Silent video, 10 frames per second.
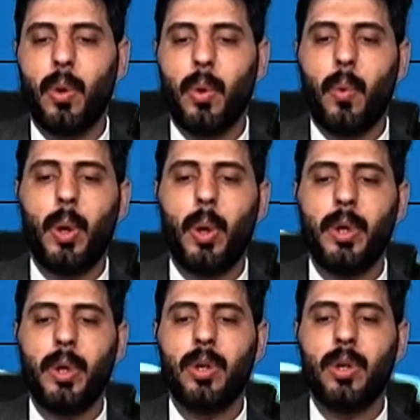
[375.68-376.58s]
When
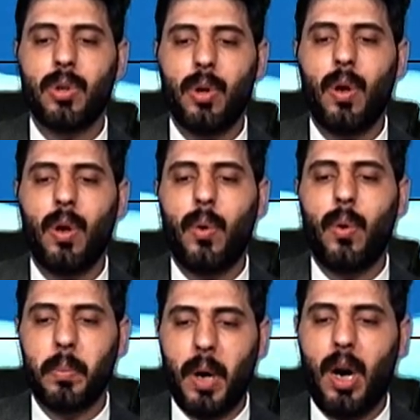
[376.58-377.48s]
we control our
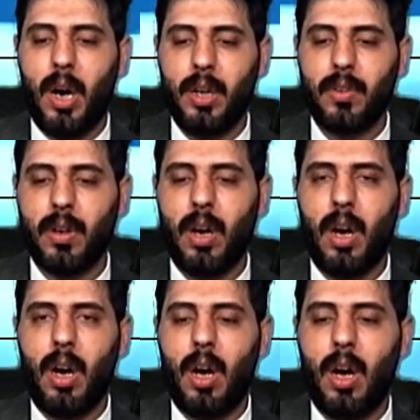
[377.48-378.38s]
mind
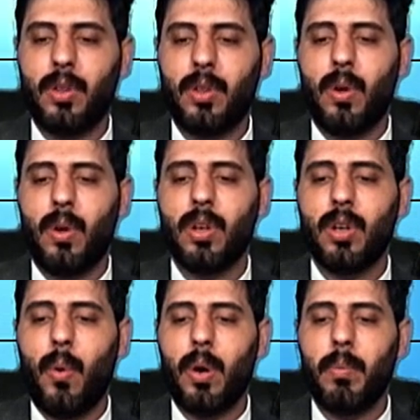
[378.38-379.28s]
and not
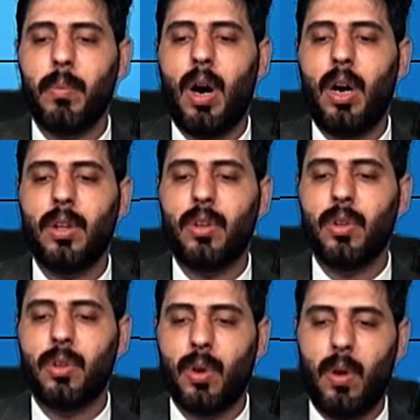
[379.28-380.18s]
our mind
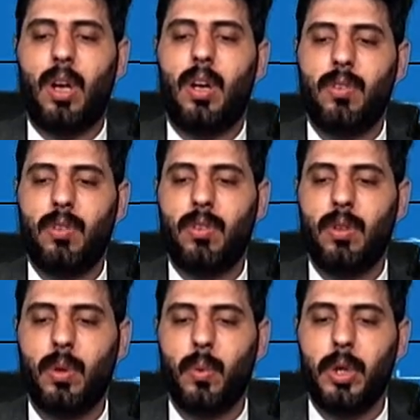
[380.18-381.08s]
control us,
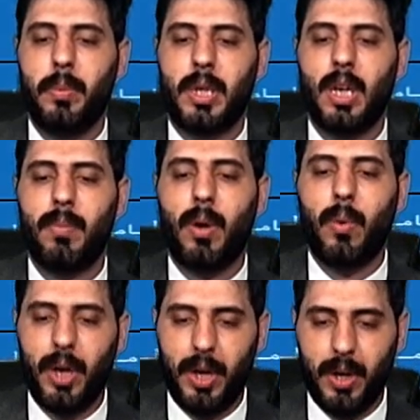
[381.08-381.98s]
we become
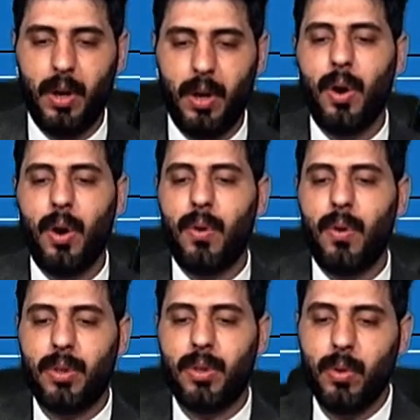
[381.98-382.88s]
aware of
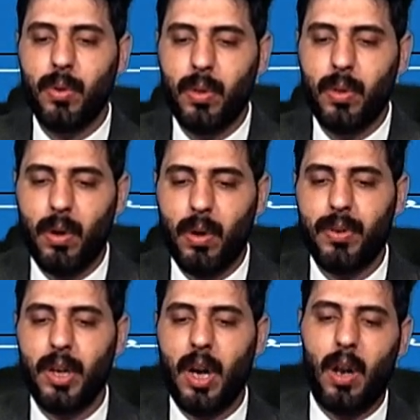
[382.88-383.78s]
the truth of
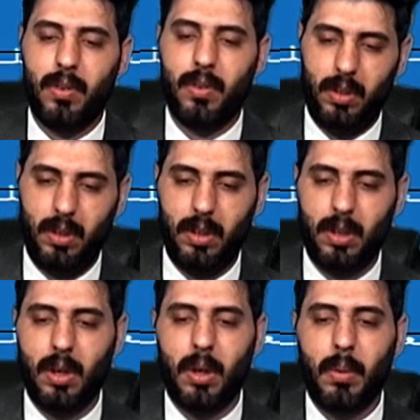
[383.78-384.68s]
reality.
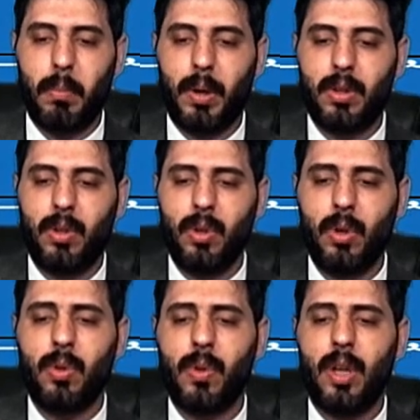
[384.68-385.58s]
But due
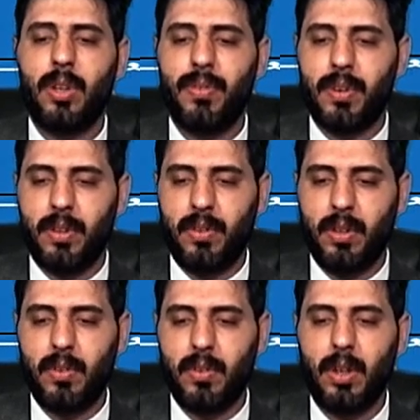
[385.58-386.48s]
to the
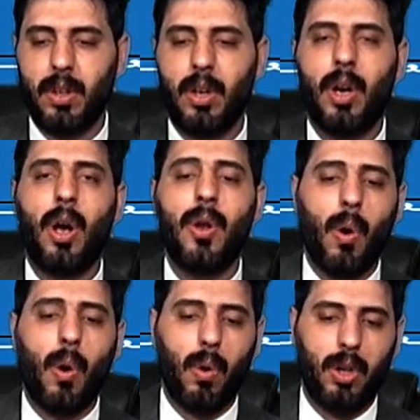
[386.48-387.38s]
differences in
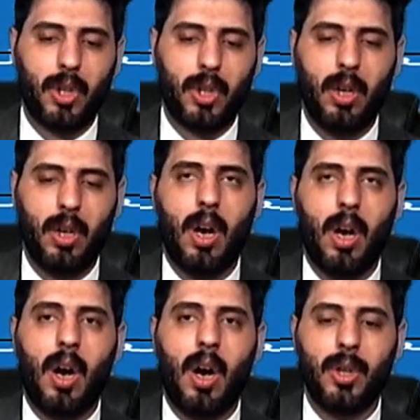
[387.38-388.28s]
knowledge
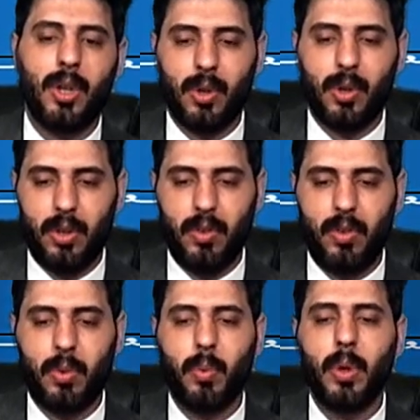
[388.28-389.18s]
and ignorance, we